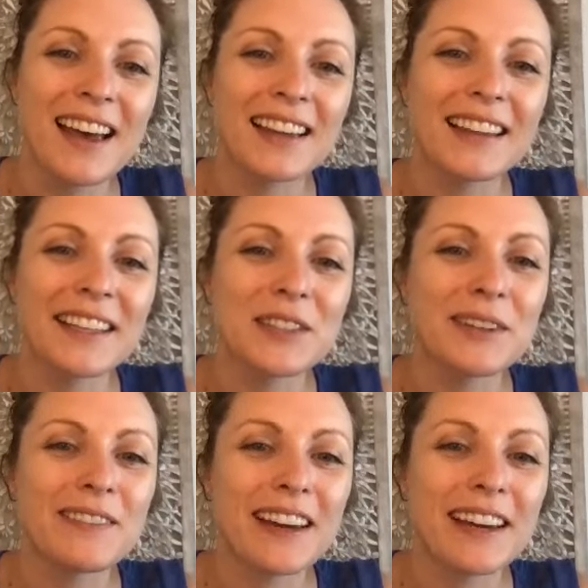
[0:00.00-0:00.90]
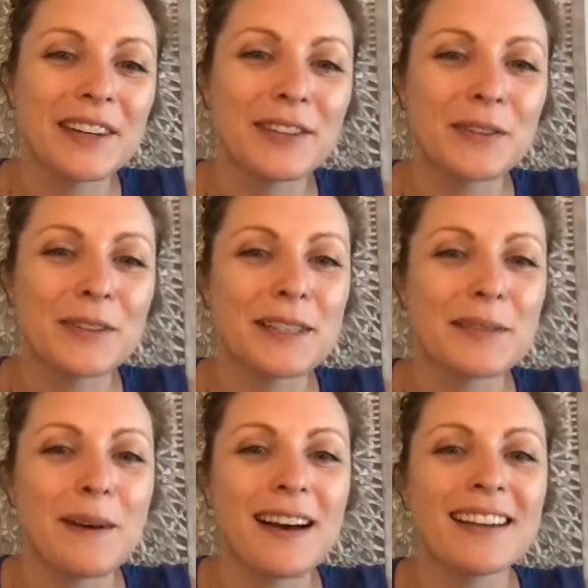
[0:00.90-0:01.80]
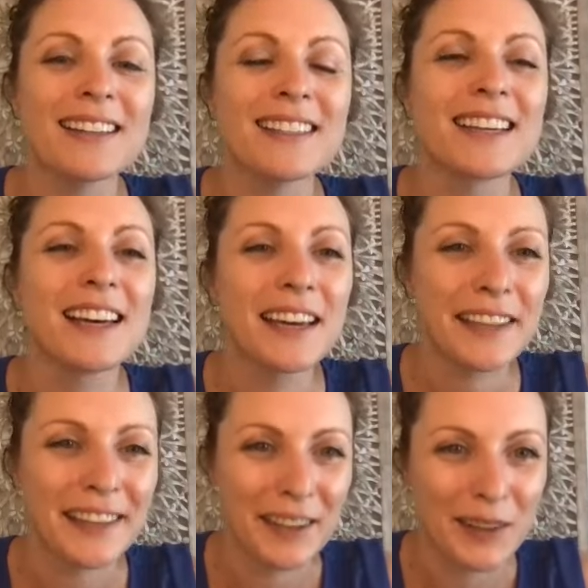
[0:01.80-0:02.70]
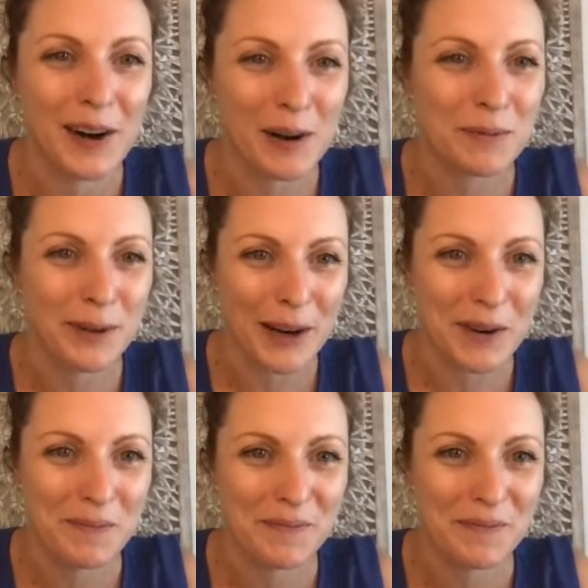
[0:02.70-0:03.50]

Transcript: I'd like to invite you to respond, hear our prayer.